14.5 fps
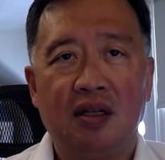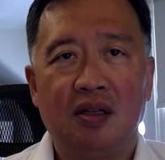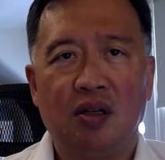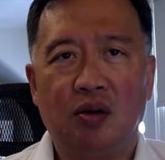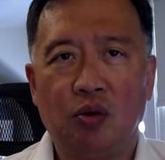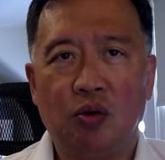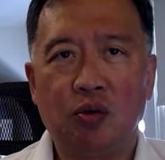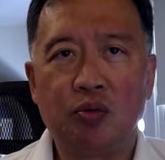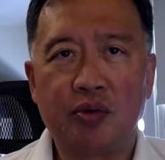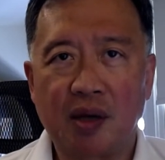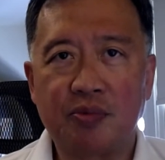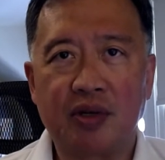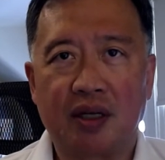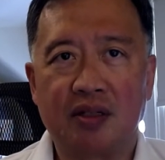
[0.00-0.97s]
all
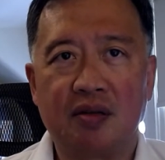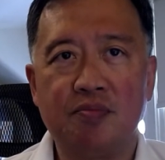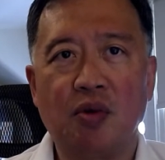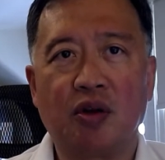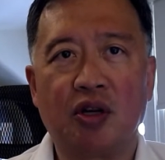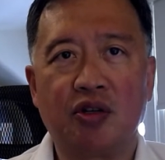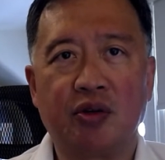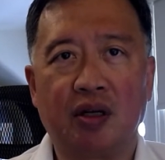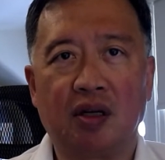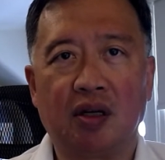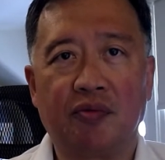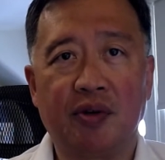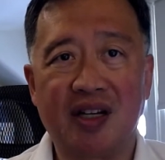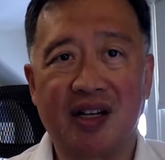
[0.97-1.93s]
subject to monitoring of
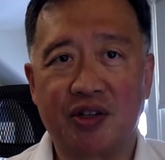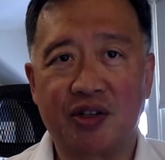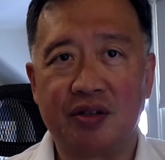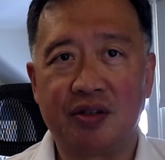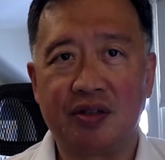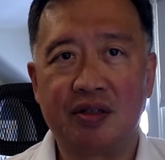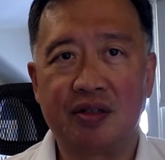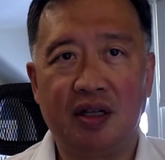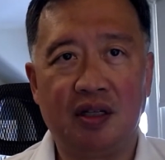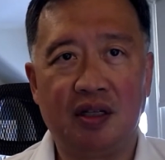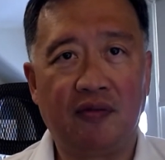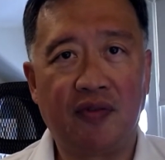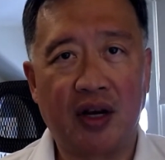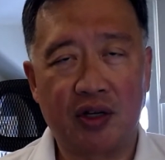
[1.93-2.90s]
reductions in
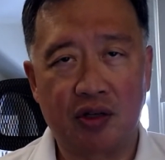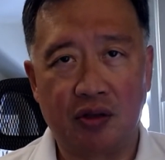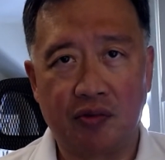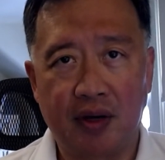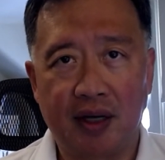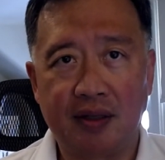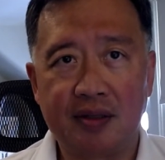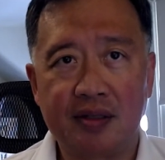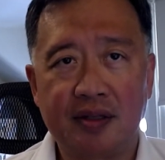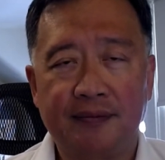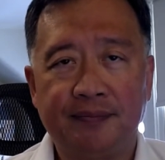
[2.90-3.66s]
infection rates.